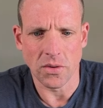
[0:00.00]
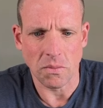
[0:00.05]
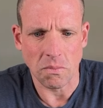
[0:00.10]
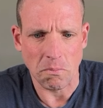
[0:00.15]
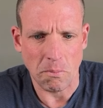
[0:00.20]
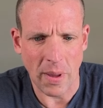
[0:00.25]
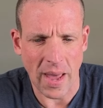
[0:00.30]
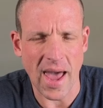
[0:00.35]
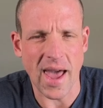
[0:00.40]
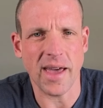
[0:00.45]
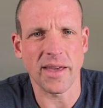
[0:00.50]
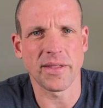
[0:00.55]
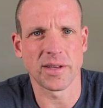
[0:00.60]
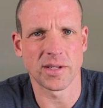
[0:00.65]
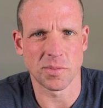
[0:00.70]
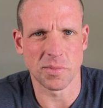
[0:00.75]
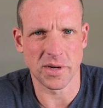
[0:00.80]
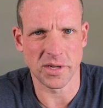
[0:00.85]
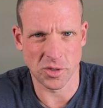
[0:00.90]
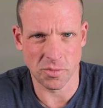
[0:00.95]
paying this
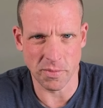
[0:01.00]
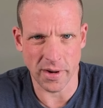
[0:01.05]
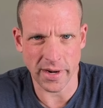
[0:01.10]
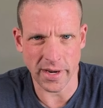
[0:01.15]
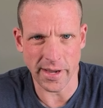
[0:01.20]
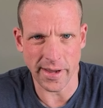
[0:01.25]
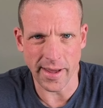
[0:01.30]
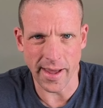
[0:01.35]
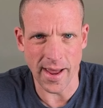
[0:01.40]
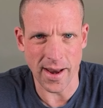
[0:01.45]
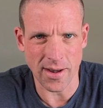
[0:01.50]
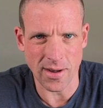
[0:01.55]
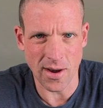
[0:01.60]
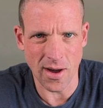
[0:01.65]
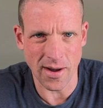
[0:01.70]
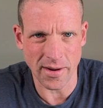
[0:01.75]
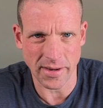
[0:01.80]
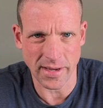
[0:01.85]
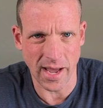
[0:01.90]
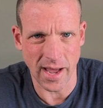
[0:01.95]
much money and
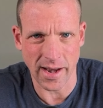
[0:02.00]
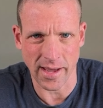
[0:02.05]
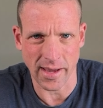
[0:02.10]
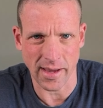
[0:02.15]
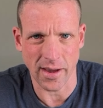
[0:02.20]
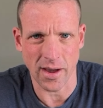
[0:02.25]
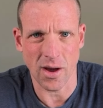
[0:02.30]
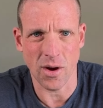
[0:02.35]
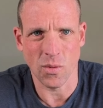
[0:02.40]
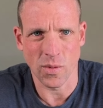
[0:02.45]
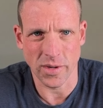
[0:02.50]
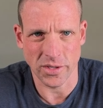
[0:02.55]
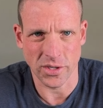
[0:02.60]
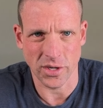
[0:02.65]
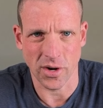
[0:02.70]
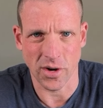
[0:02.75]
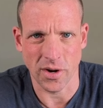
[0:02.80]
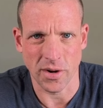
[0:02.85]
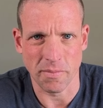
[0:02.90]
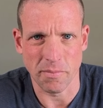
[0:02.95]
not getting a
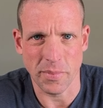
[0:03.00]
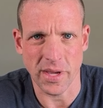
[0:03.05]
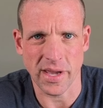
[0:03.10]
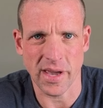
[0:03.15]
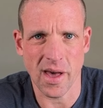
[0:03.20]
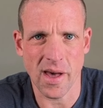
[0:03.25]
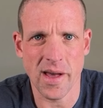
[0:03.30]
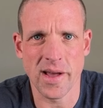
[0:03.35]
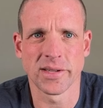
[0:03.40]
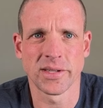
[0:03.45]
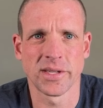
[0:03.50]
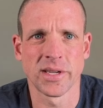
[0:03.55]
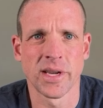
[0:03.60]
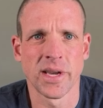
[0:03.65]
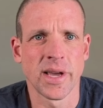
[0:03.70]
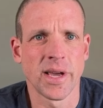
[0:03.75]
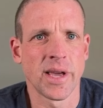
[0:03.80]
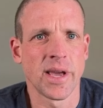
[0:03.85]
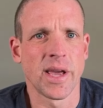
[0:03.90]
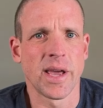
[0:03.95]
return because
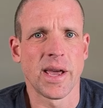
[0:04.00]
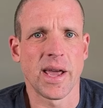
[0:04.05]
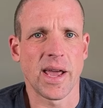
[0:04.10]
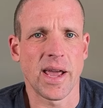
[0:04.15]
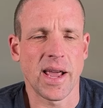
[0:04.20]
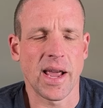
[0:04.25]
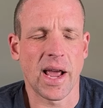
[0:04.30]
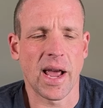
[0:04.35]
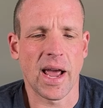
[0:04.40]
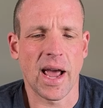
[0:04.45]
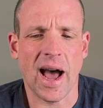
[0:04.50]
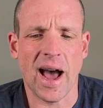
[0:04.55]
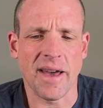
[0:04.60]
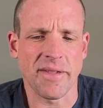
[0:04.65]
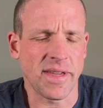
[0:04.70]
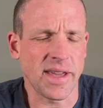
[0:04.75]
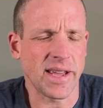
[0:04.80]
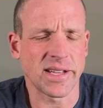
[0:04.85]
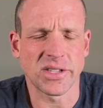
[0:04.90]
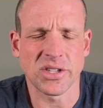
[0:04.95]
I
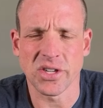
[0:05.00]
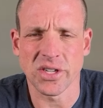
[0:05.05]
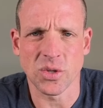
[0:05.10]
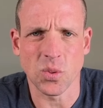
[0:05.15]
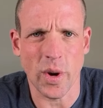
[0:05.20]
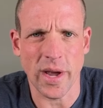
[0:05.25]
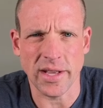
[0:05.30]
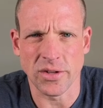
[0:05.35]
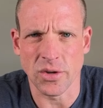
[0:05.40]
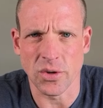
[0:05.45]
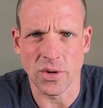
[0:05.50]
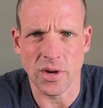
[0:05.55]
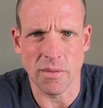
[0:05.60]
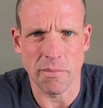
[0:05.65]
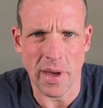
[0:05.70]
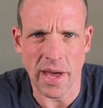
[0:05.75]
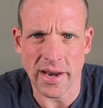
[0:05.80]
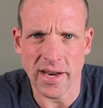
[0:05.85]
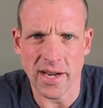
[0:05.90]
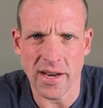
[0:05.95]
think it's just way too
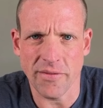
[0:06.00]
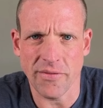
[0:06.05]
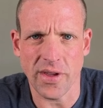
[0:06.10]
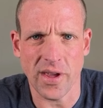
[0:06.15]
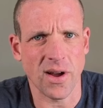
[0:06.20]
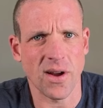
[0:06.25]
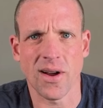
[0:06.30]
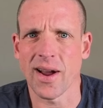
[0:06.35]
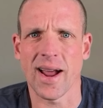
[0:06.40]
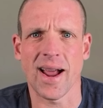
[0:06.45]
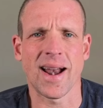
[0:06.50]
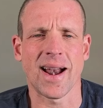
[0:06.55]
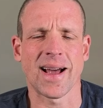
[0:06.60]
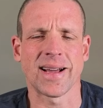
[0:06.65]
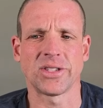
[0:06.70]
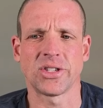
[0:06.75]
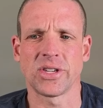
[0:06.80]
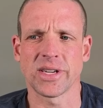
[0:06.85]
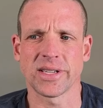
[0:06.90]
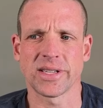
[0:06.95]
competitive here, and I
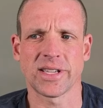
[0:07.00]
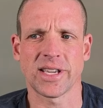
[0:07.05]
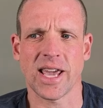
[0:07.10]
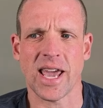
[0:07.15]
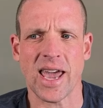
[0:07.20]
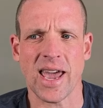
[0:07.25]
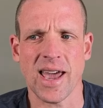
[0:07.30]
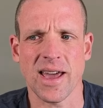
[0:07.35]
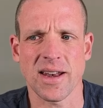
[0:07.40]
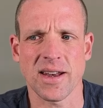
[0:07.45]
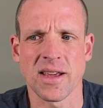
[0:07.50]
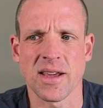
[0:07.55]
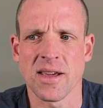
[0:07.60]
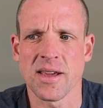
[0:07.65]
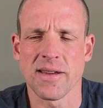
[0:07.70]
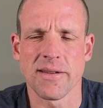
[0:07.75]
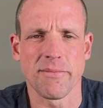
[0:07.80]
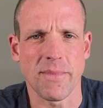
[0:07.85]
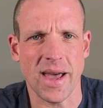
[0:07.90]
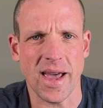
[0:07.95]
just can't
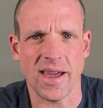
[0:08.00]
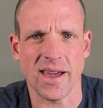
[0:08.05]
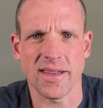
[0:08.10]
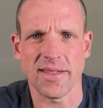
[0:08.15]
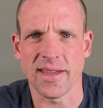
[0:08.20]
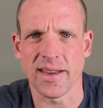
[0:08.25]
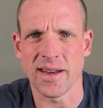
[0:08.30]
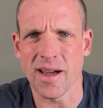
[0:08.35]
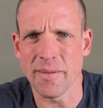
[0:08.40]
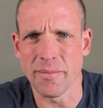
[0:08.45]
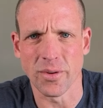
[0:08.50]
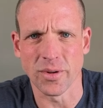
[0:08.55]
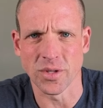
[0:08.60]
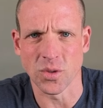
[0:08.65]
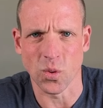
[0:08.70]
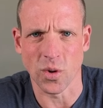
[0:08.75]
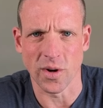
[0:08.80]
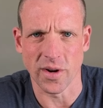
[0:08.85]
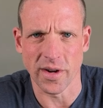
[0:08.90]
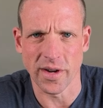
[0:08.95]
make the numbers
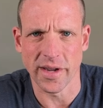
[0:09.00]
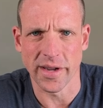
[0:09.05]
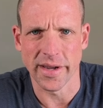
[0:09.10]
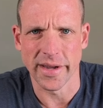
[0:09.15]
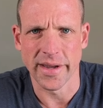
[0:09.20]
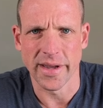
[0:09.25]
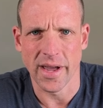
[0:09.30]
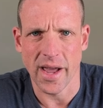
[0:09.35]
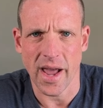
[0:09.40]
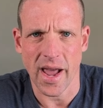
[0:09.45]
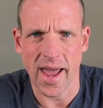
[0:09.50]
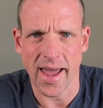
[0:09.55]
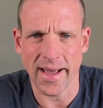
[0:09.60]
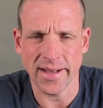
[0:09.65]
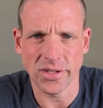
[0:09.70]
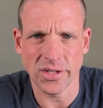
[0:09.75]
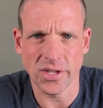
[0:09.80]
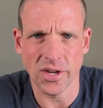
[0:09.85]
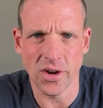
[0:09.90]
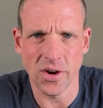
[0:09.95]
work." And
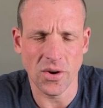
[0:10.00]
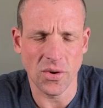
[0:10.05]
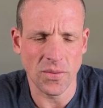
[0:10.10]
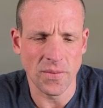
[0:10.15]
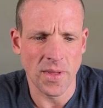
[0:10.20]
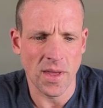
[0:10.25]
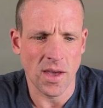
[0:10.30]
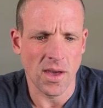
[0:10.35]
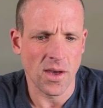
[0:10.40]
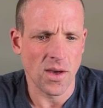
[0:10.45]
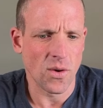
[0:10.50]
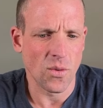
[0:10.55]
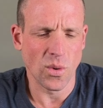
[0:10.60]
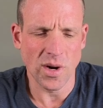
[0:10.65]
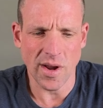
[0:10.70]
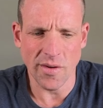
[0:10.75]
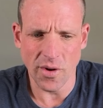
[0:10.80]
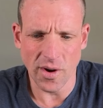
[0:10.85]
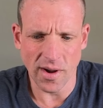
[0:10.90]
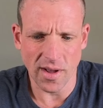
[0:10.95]
so
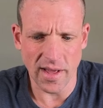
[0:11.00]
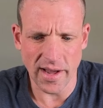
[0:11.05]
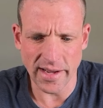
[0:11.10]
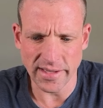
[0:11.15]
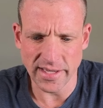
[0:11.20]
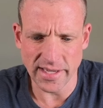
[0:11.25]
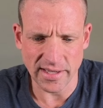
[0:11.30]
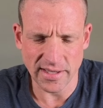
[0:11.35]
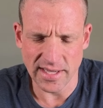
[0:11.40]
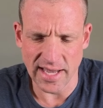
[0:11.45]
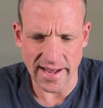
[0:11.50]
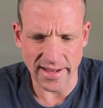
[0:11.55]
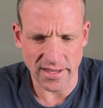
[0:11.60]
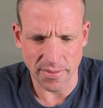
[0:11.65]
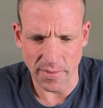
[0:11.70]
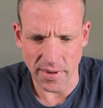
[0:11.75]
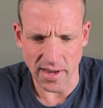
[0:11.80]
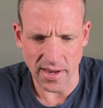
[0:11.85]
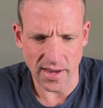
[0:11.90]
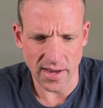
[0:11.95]
whenever a client says that to
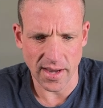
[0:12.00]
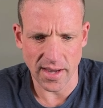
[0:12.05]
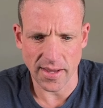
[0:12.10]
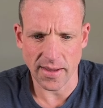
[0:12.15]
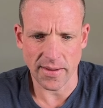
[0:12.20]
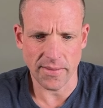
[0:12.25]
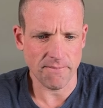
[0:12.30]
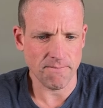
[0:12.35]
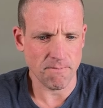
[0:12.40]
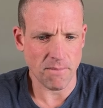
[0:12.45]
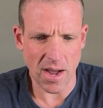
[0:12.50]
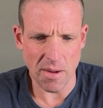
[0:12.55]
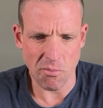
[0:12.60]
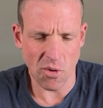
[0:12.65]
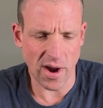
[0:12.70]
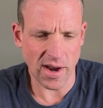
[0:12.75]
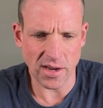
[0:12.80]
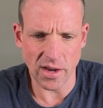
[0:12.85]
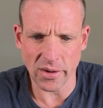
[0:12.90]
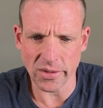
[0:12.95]
me, my
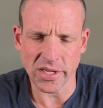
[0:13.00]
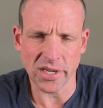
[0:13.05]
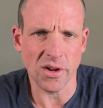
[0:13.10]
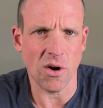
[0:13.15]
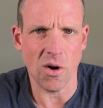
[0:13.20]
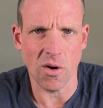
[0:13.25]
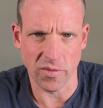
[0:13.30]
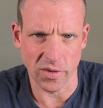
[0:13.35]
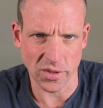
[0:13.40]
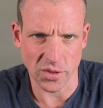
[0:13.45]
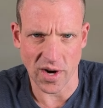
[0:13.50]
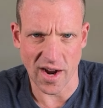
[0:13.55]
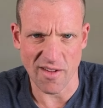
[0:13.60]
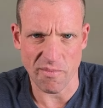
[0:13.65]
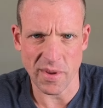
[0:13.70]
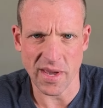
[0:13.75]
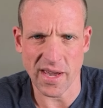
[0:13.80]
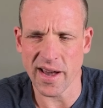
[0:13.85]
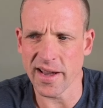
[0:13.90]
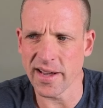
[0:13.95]
brain goes into overdrive
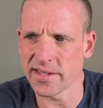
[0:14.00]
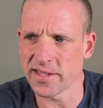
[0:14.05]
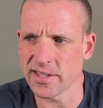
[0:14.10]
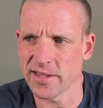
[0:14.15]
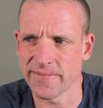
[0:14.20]
because